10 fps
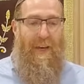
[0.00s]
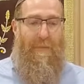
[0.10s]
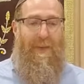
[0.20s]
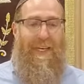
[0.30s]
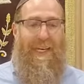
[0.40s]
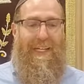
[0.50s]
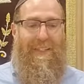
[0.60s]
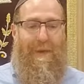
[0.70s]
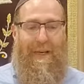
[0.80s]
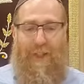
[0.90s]

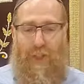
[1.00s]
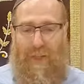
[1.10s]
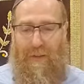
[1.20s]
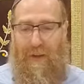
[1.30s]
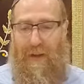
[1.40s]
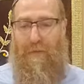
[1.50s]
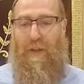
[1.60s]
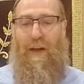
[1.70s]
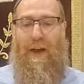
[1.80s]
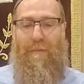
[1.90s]
If the
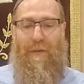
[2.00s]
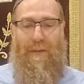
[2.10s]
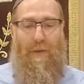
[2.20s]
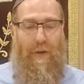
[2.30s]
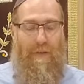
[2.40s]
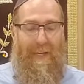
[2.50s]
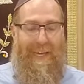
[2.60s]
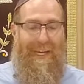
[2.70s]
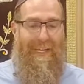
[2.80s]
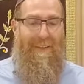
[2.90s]
time for slaughtering
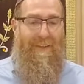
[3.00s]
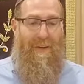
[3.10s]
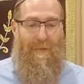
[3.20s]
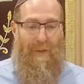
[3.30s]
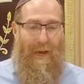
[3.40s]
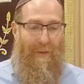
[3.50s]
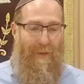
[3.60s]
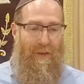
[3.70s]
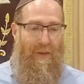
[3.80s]
has arrived.